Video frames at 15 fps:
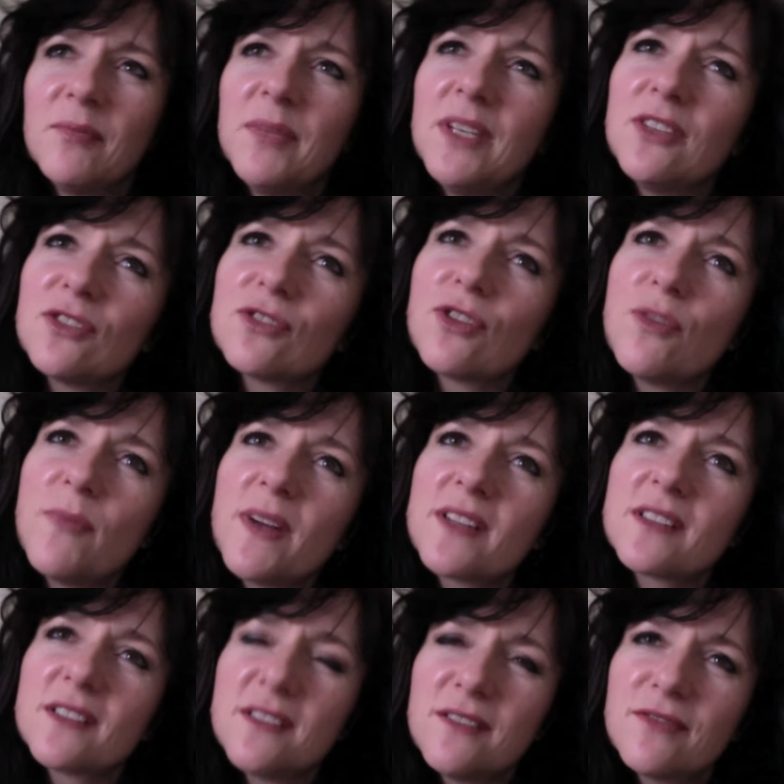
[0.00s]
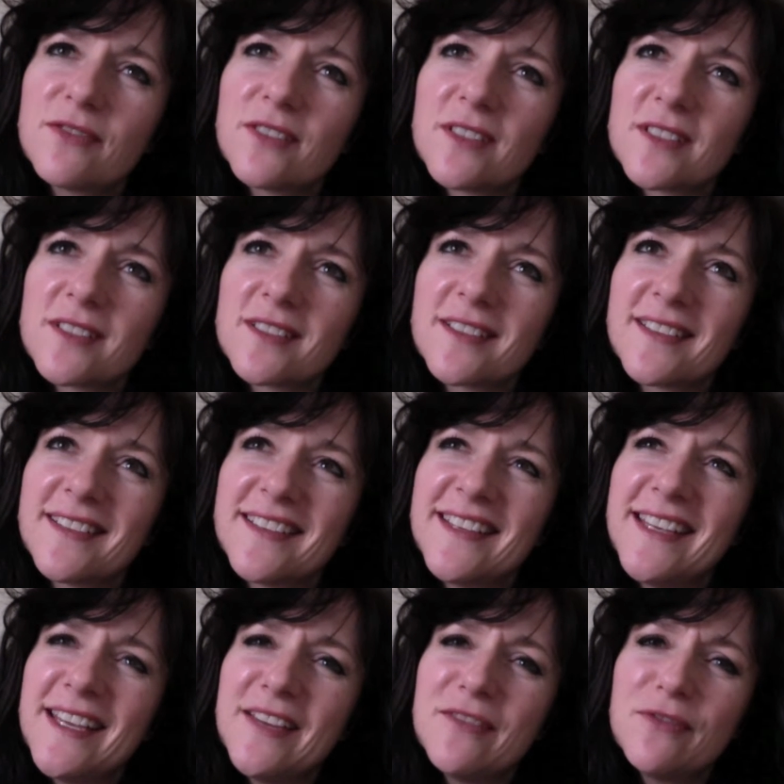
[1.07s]
be so much different
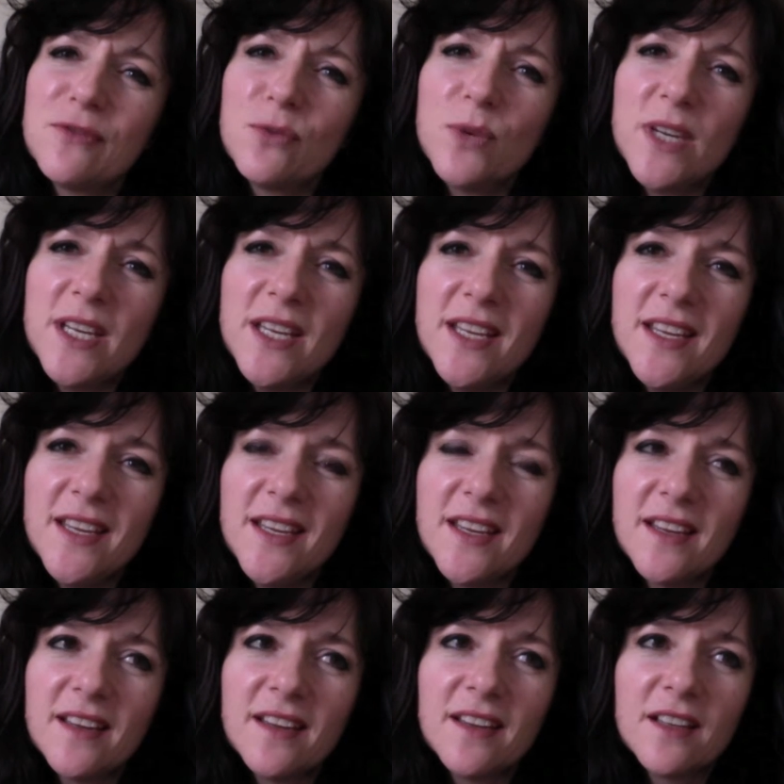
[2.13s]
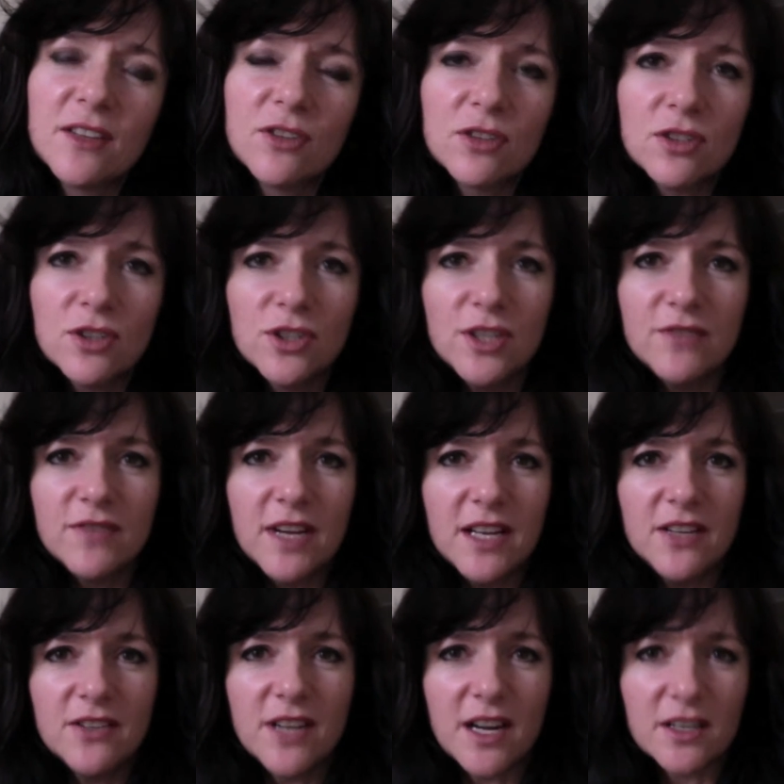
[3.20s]
if we not only
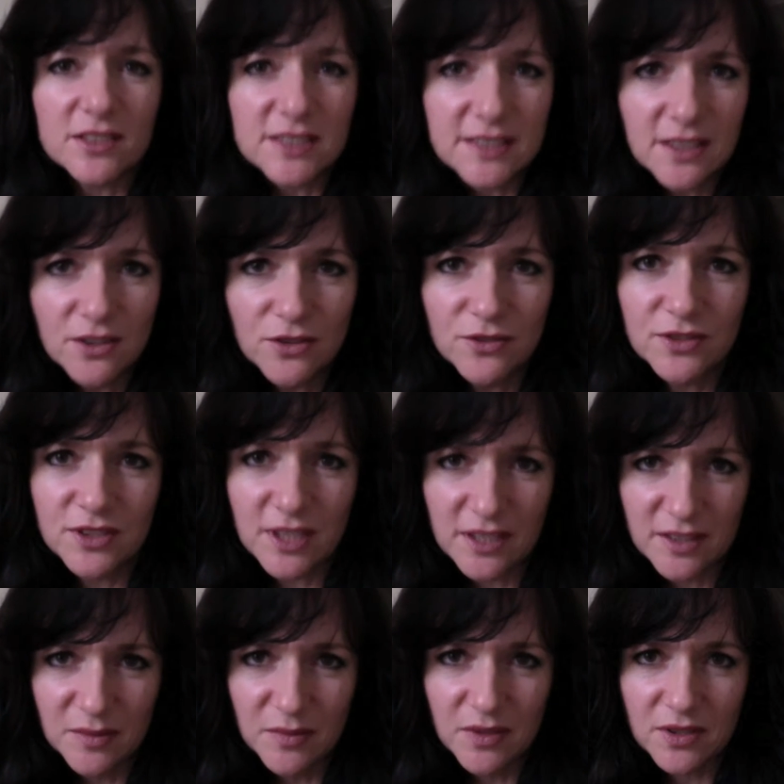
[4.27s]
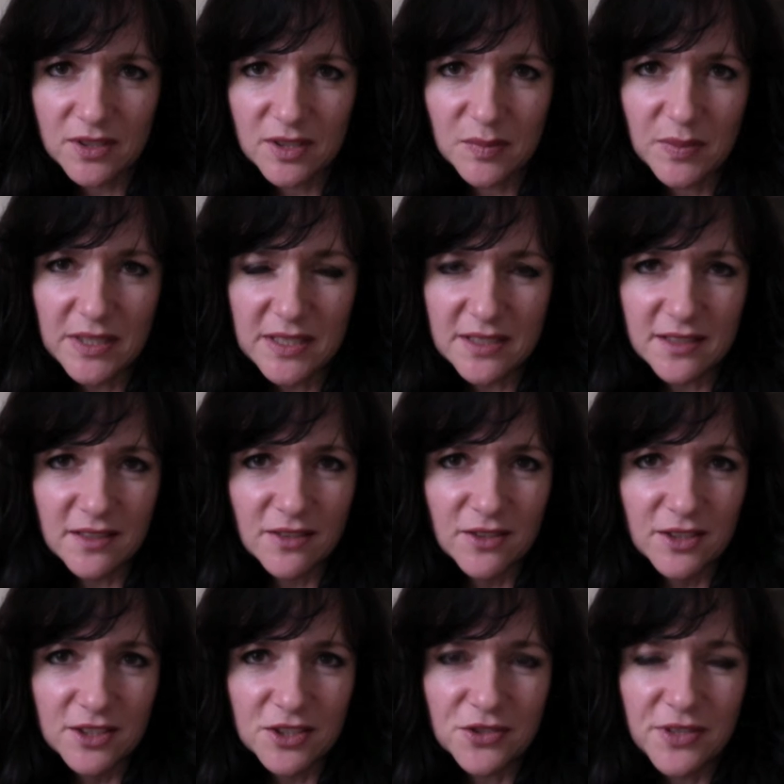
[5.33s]
valued ourselves as a masterpiece that
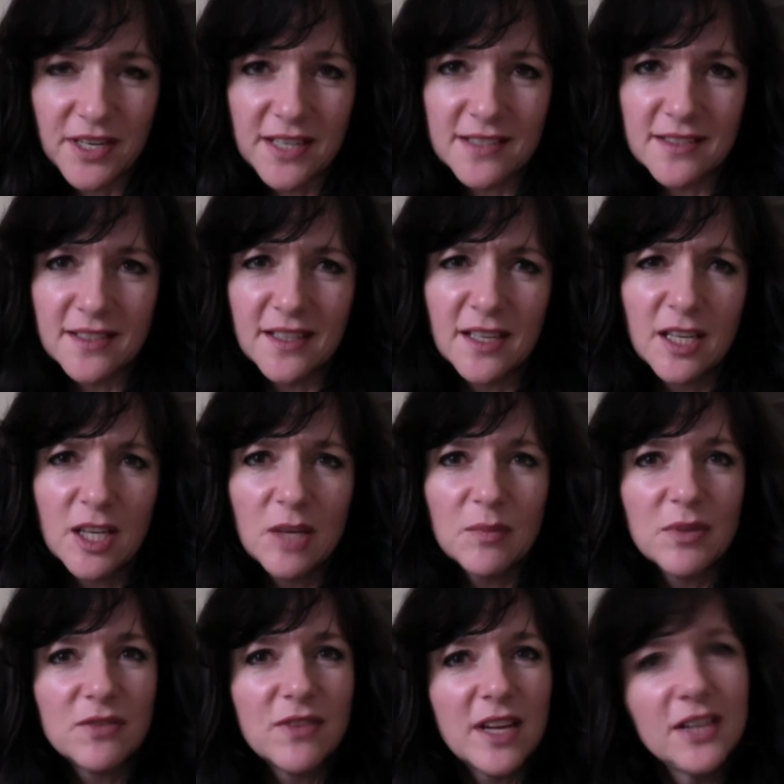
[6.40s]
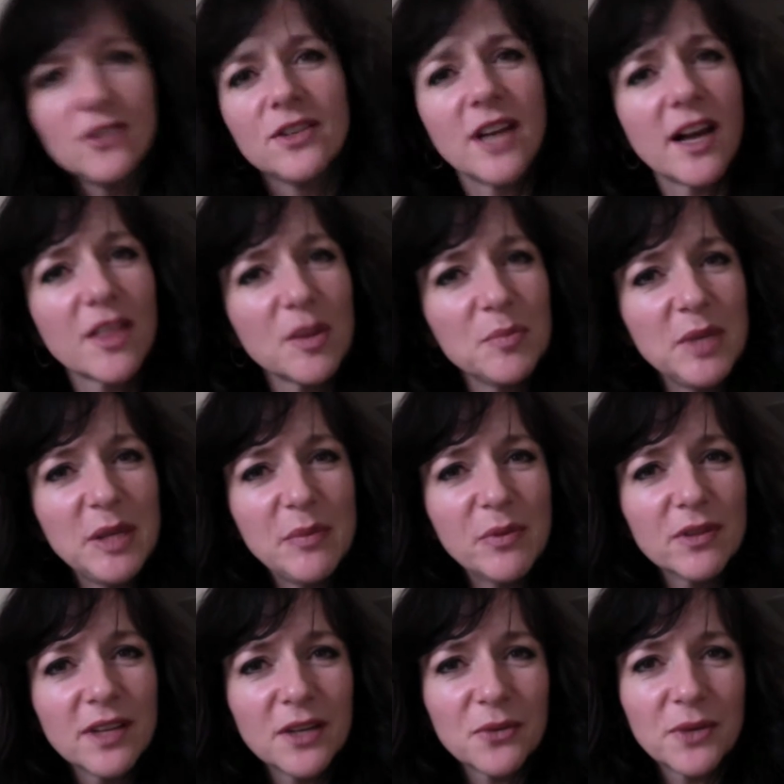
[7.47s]
God has created, but valued other
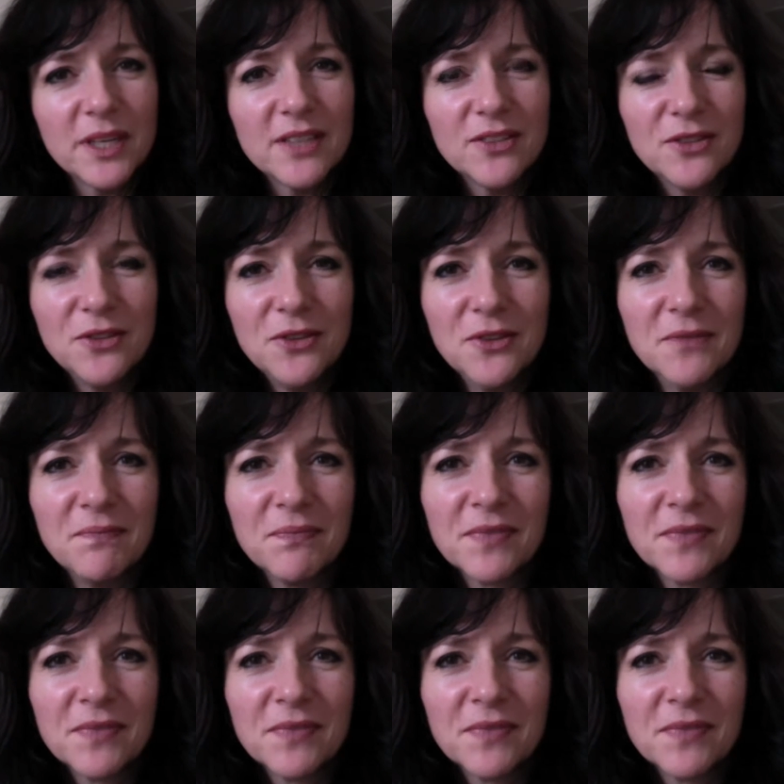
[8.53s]
people that way too?